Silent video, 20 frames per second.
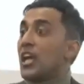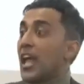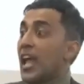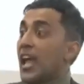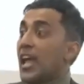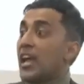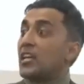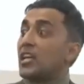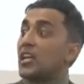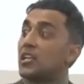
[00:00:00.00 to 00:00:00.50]

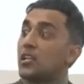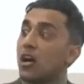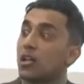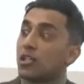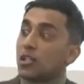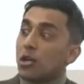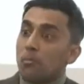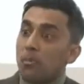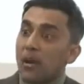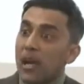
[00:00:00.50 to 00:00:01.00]
And in
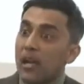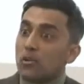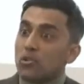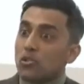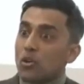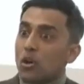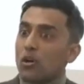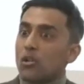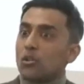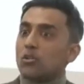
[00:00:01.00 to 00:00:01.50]
Dr.
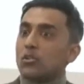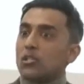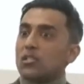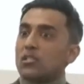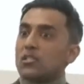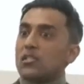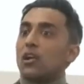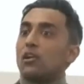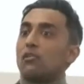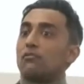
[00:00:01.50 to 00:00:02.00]
Brown's article
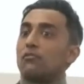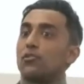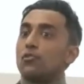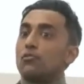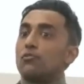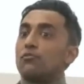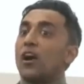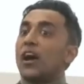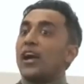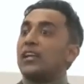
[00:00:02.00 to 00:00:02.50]
itself,
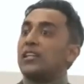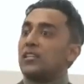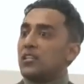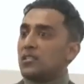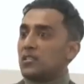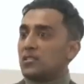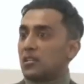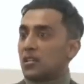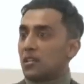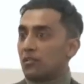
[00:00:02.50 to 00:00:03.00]
you find
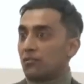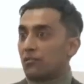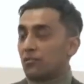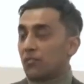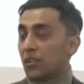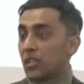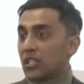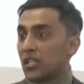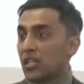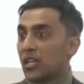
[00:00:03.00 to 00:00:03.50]
these
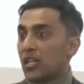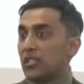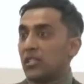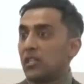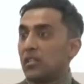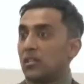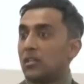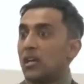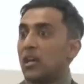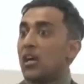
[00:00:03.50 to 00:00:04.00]
conflicting
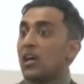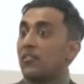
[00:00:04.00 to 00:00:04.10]
hadith.